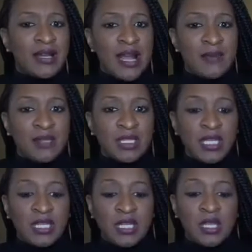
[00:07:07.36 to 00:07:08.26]

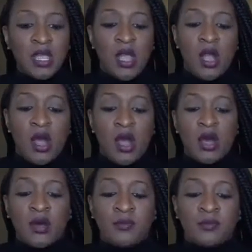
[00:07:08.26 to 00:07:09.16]
complicated.
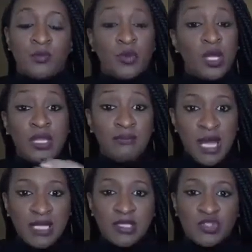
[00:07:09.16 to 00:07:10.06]
In
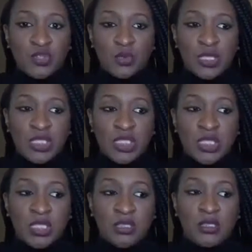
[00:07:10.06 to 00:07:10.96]
my
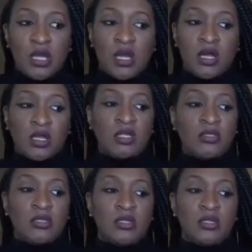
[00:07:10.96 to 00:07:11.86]
situation,
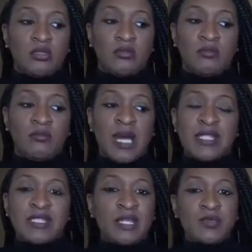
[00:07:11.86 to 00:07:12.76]
my
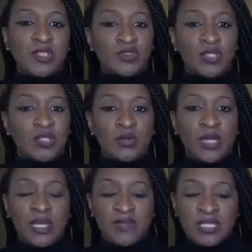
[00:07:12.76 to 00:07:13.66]
stepchildren don't
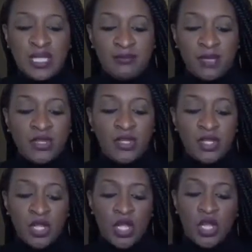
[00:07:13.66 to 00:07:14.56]
have the same
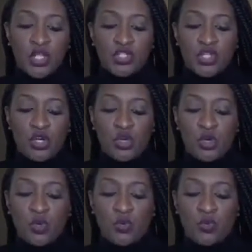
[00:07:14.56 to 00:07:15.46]
mother.
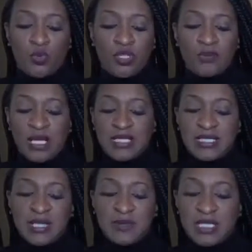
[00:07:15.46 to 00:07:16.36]
So with my
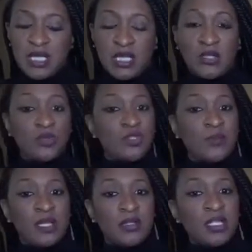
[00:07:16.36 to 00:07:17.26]
stepson, whose
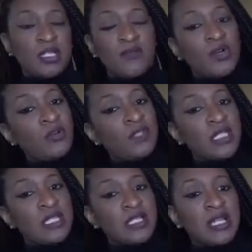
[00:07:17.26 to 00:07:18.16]
mother is involved
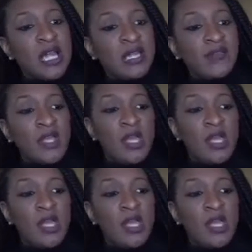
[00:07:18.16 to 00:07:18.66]
in his life,